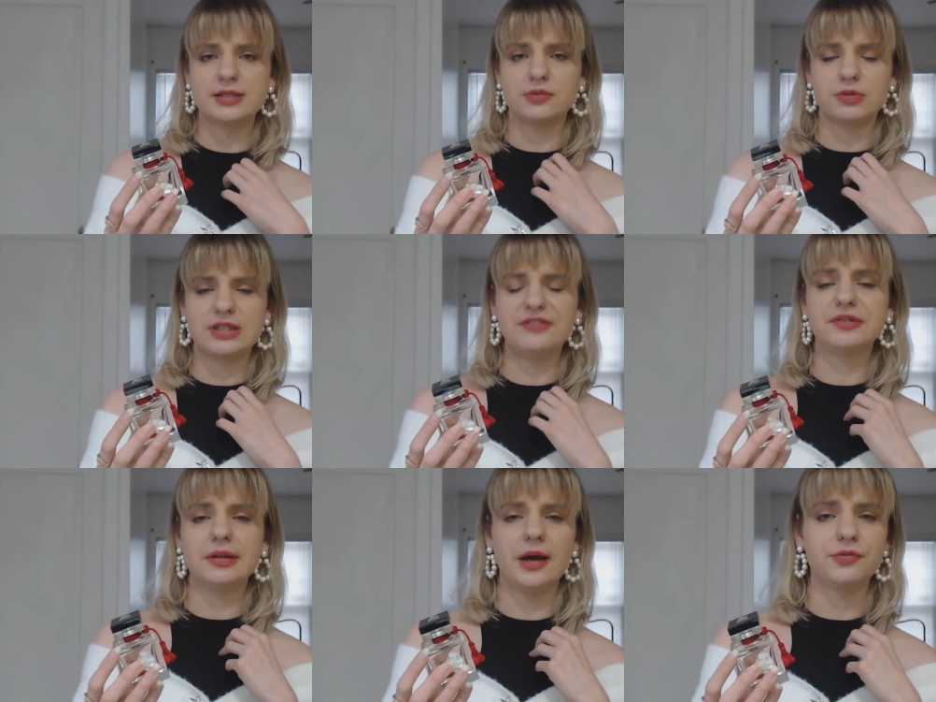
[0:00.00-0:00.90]
It was
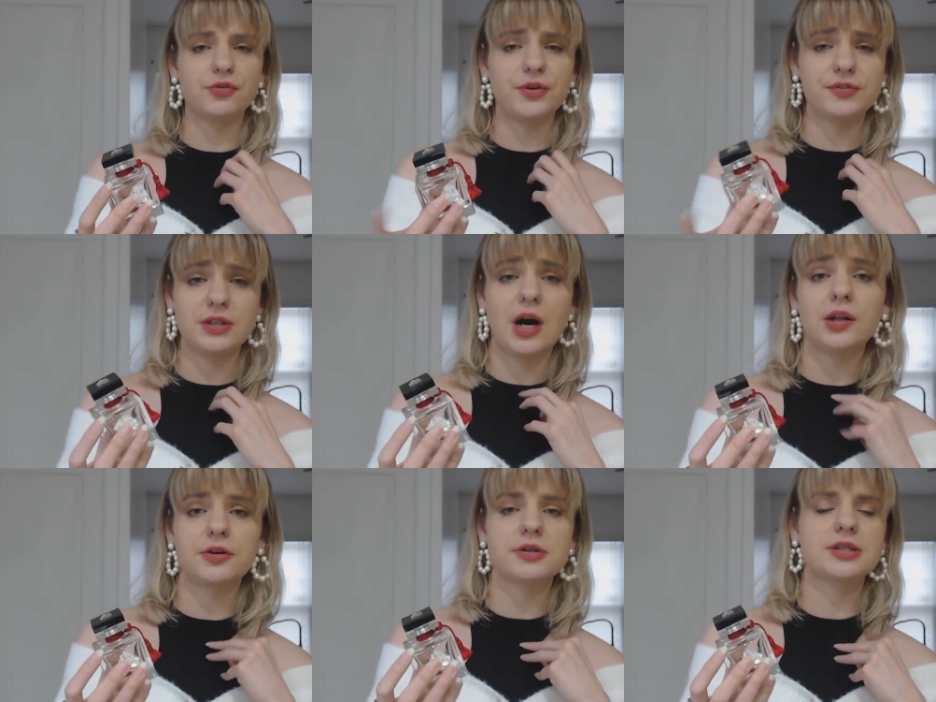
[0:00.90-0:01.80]
definitely under
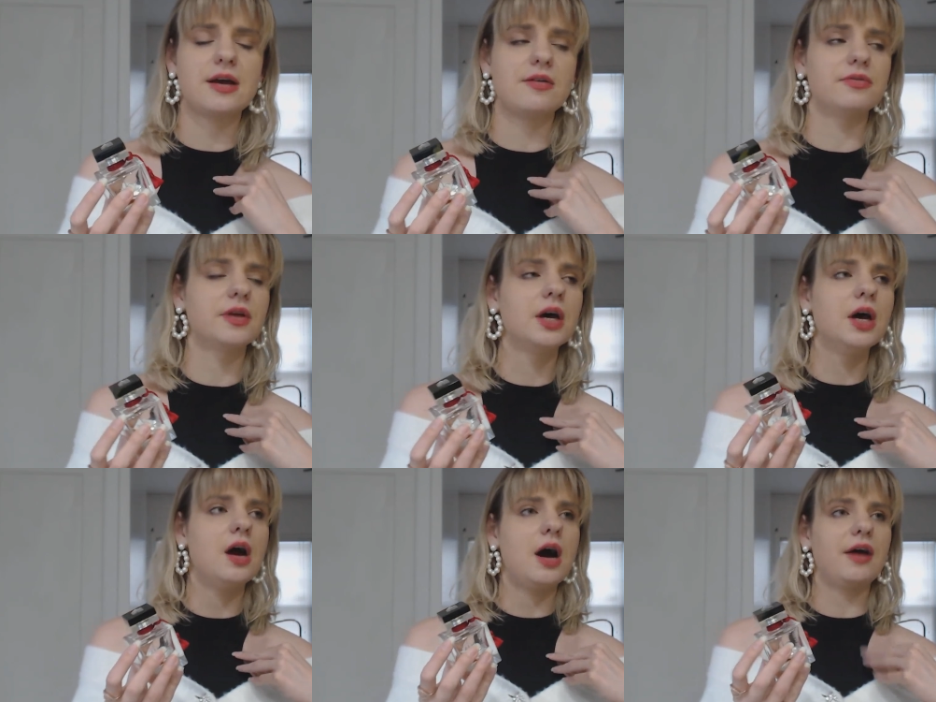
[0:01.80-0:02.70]
$50, and
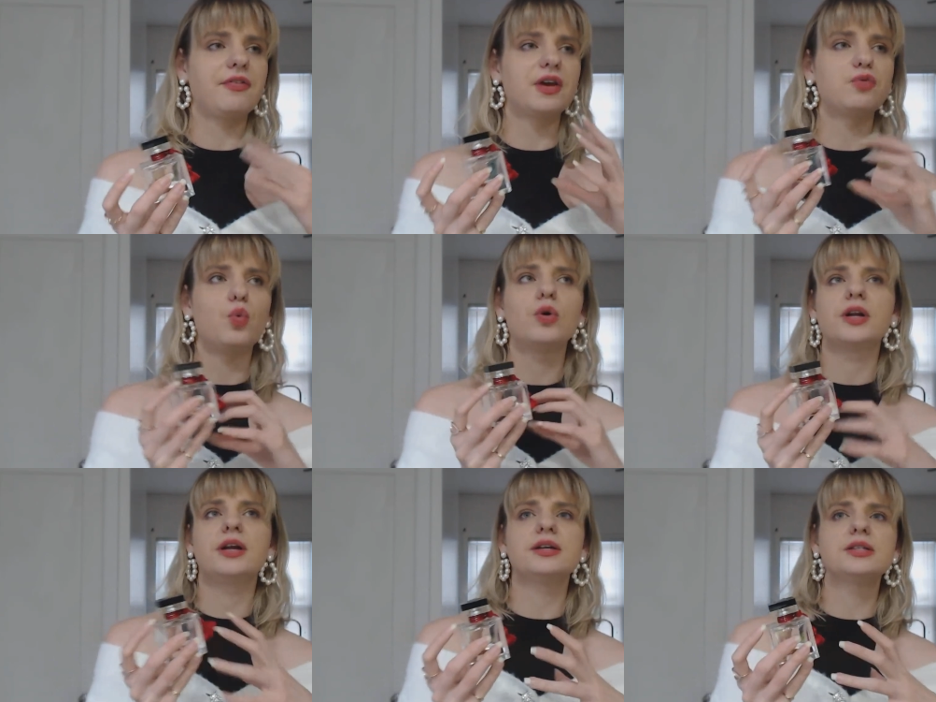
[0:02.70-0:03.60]
I think for what
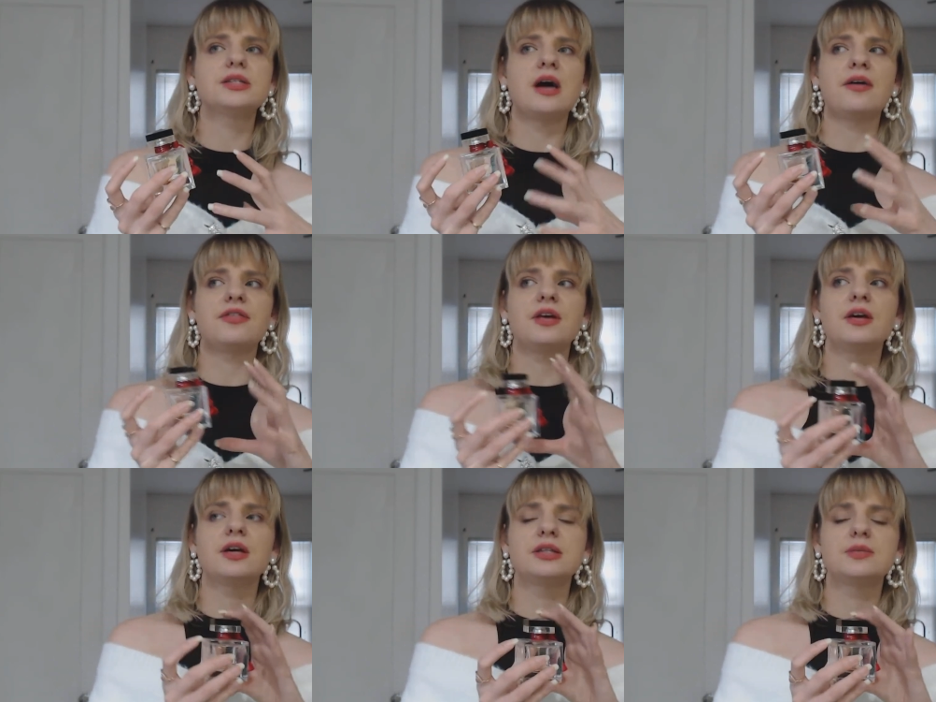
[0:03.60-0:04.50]
it is, I
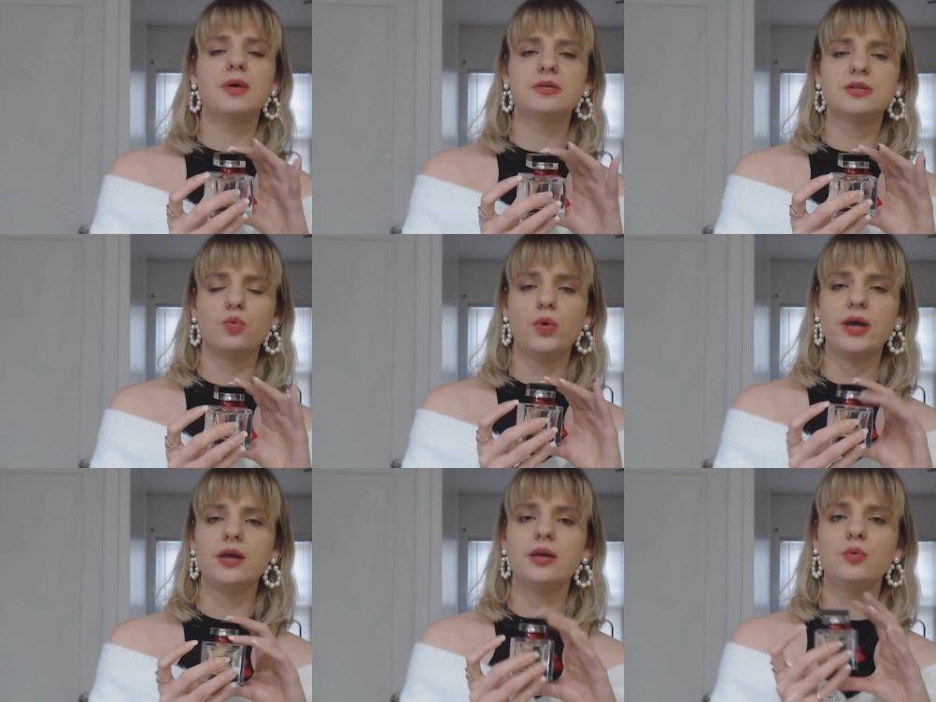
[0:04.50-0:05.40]
think it smells
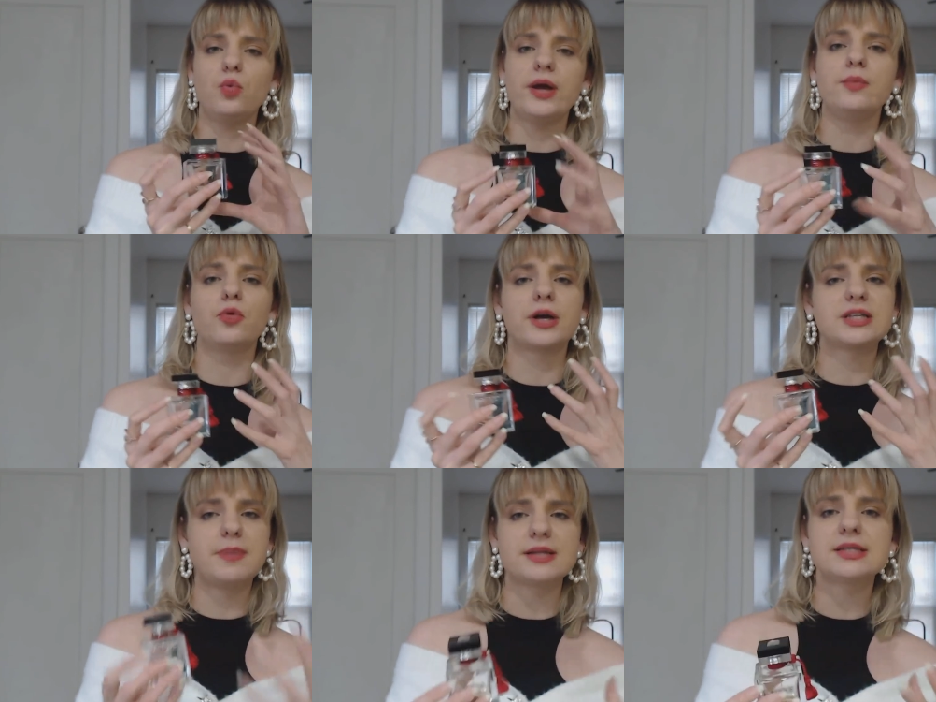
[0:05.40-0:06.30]
way, way more
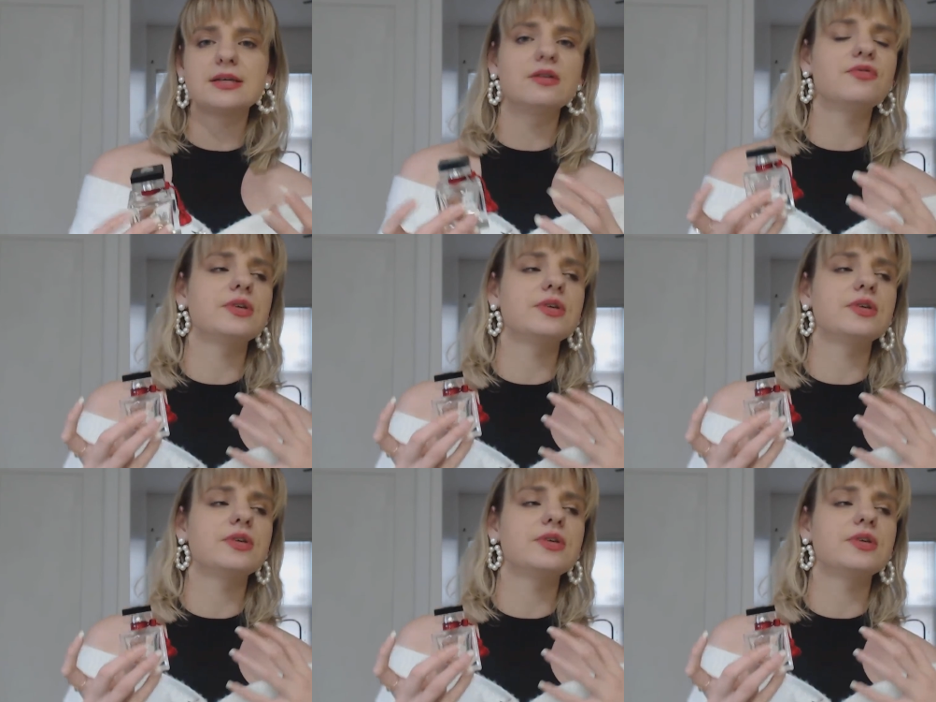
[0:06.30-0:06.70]
expensive.